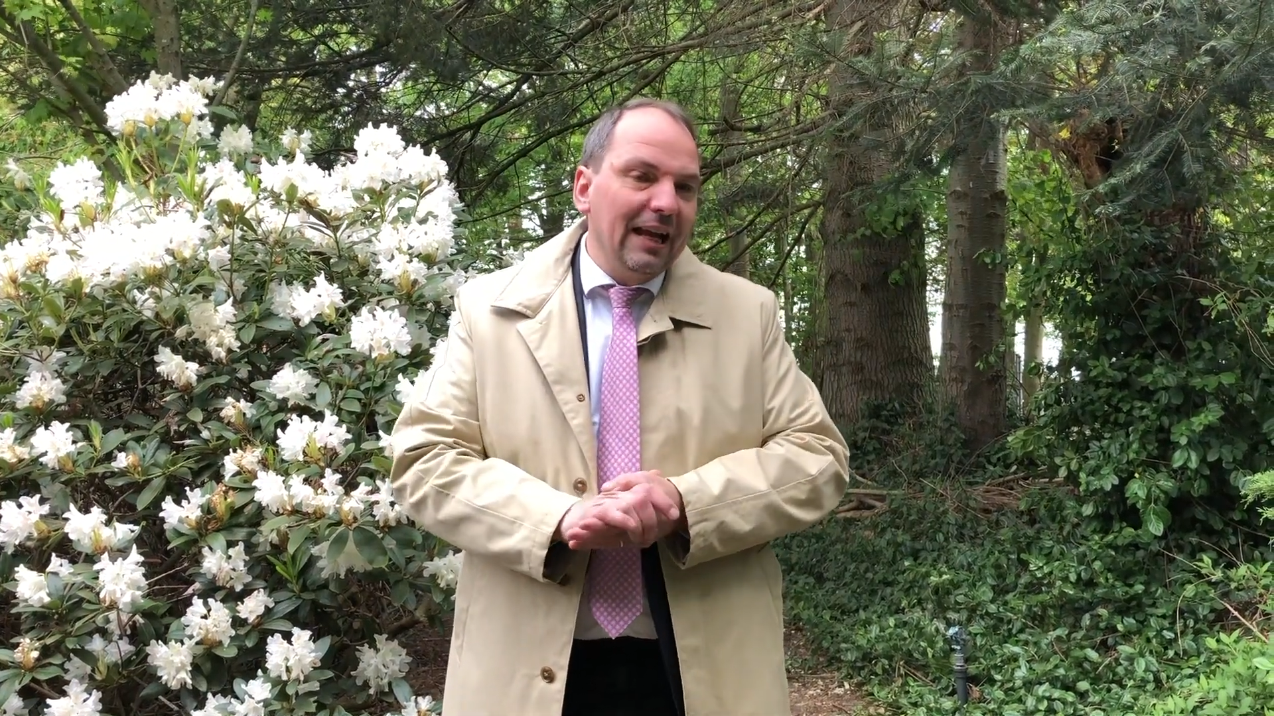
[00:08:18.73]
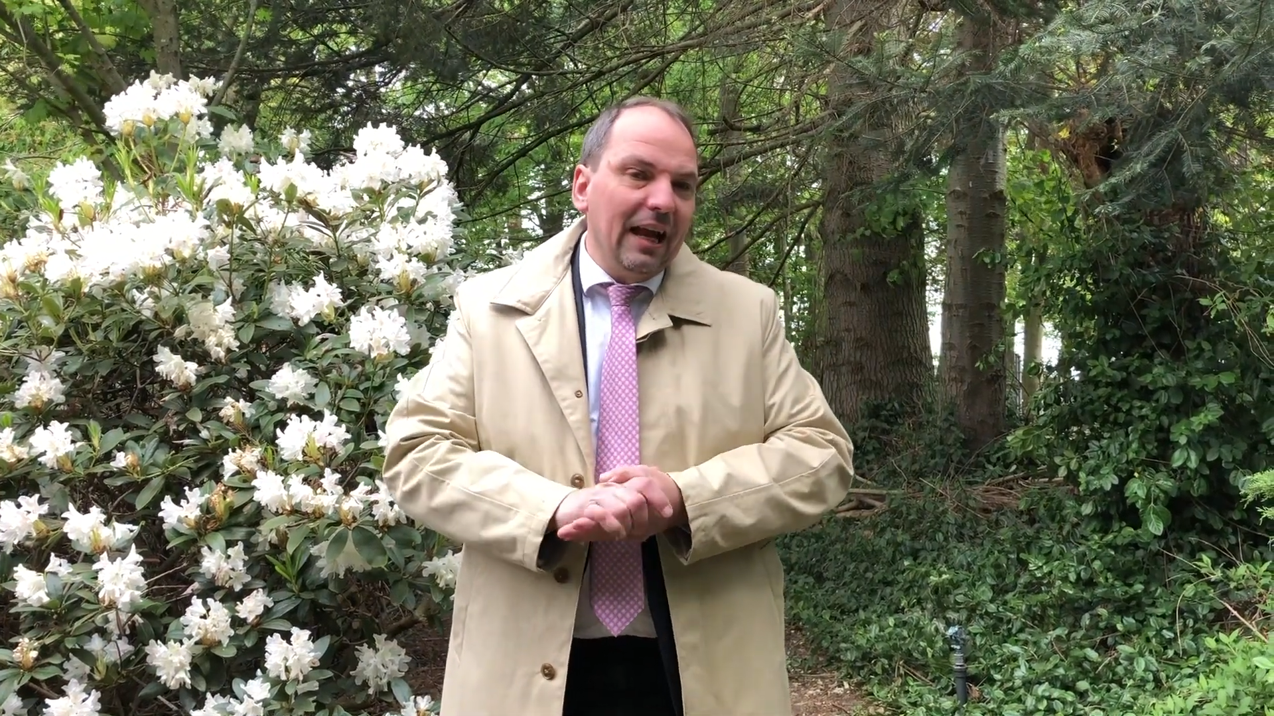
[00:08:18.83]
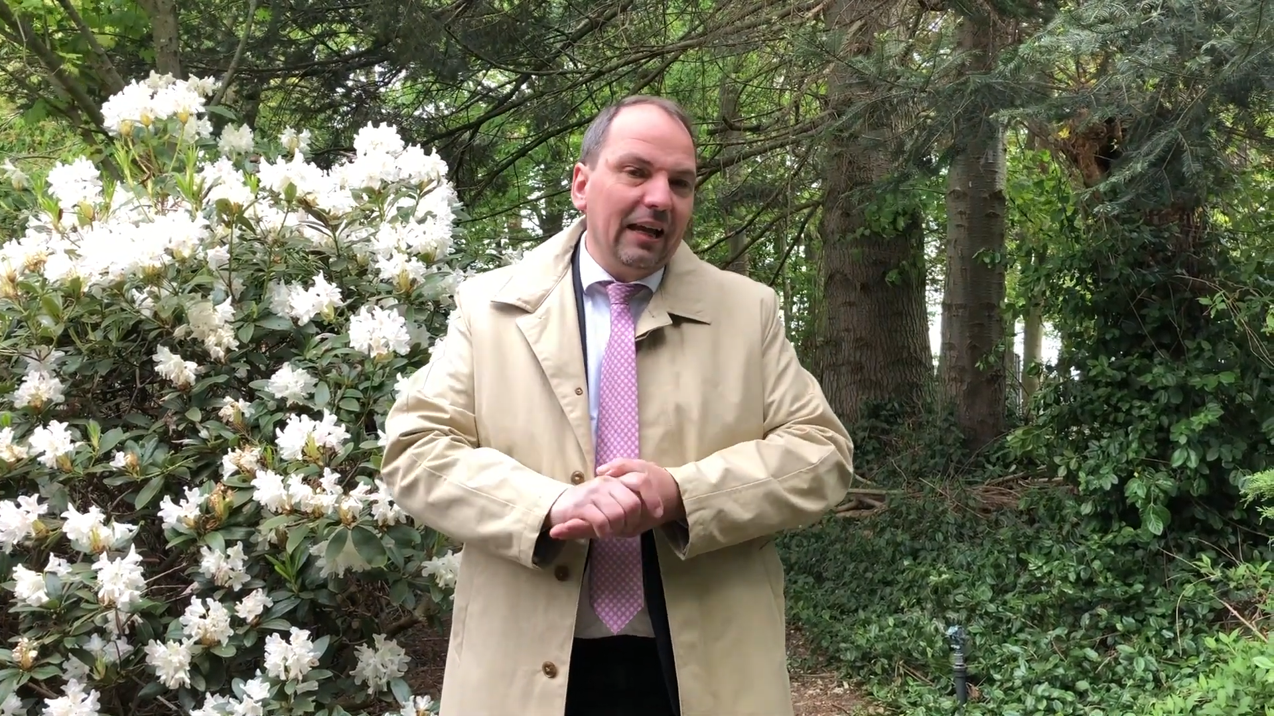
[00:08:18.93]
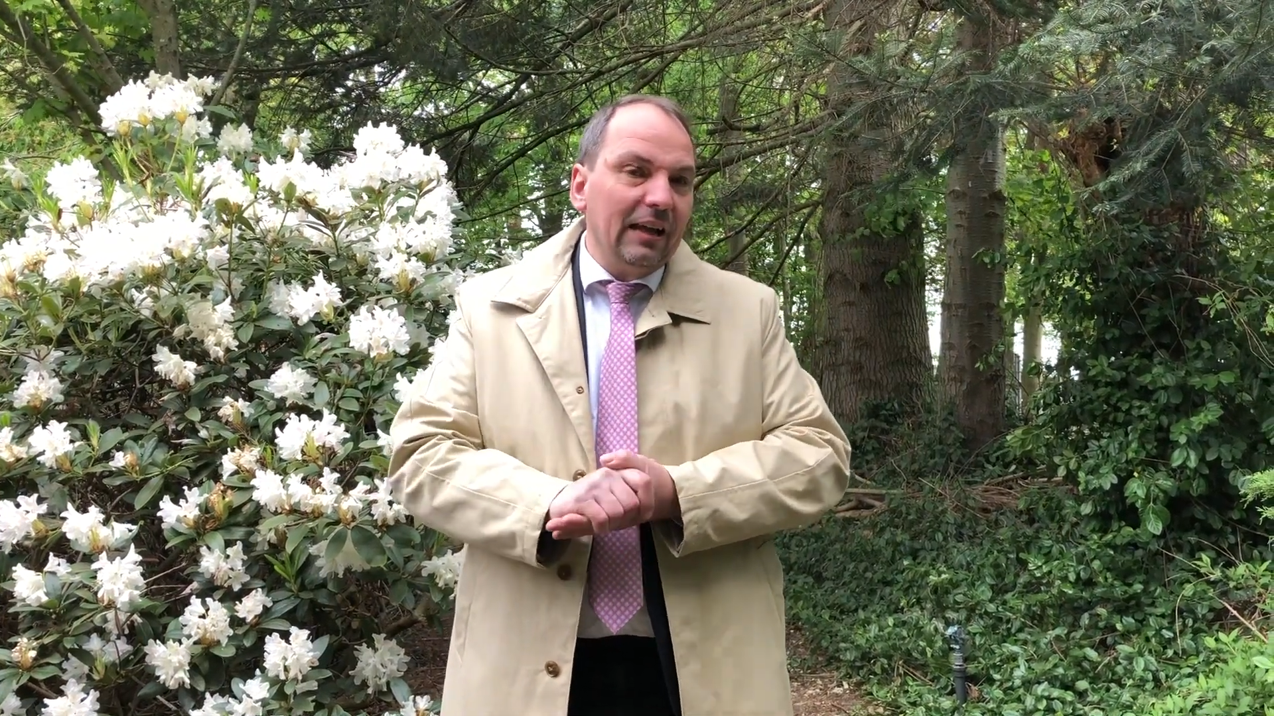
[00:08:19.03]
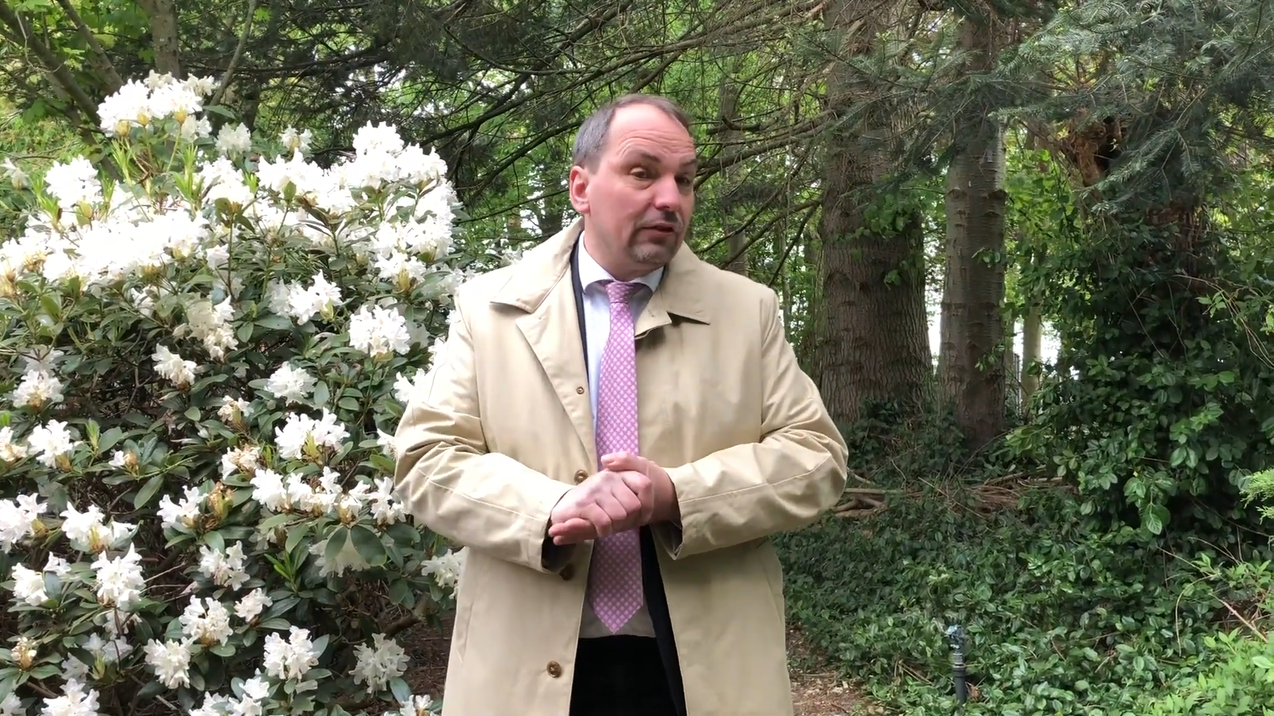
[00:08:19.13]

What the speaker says: And